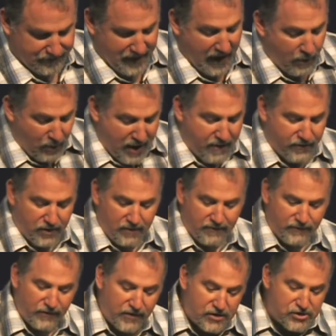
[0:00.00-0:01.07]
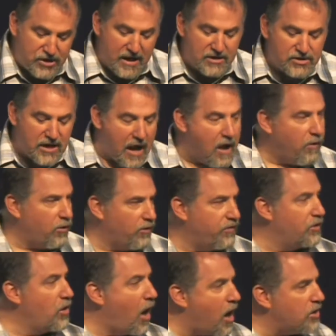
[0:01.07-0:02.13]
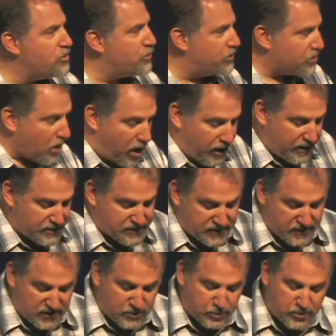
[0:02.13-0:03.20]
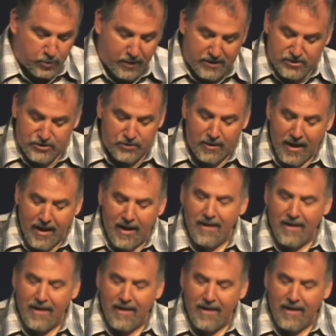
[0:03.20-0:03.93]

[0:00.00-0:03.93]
However, for the Gentile or the non Jewish audience that this was written to,